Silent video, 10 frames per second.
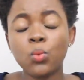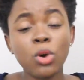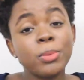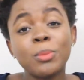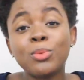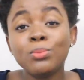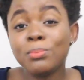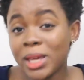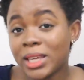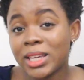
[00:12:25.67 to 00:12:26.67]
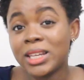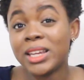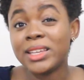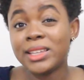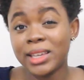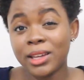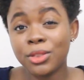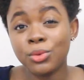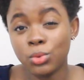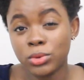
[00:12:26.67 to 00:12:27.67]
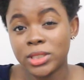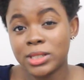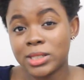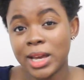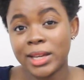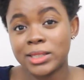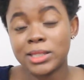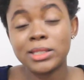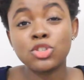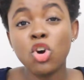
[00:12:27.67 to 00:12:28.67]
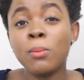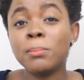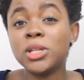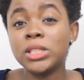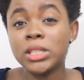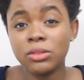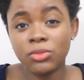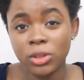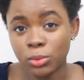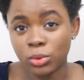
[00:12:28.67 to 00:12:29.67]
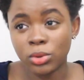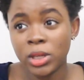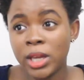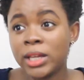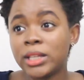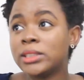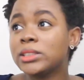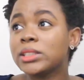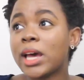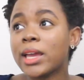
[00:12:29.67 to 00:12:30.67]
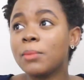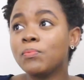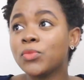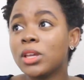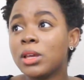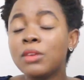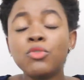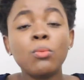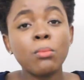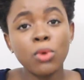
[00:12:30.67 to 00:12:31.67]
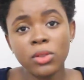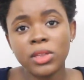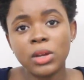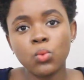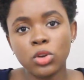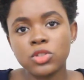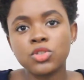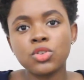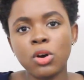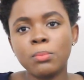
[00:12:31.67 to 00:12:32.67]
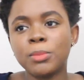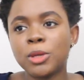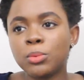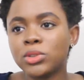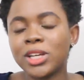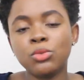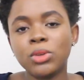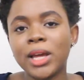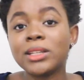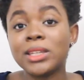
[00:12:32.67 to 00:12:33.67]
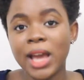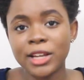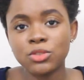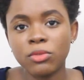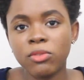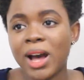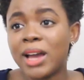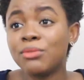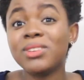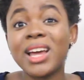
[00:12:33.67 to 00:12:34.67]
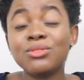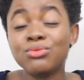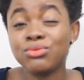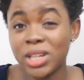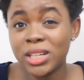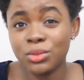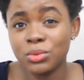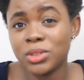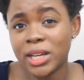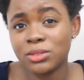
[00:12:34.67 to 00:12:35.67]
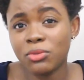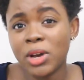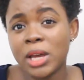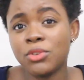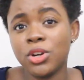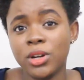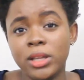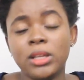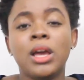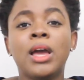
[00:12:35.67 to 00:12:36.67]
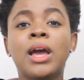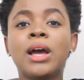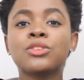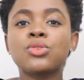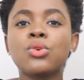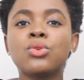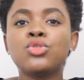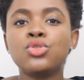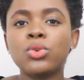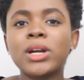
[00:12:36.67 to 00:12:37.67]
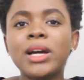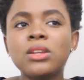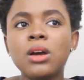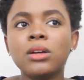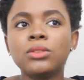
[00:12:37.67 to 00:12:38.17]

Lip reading: what people make in a year through this site. It's unbelievable. It's like even more than what some people that do like 9 to 5, like really good 9 to 5, earn. So you can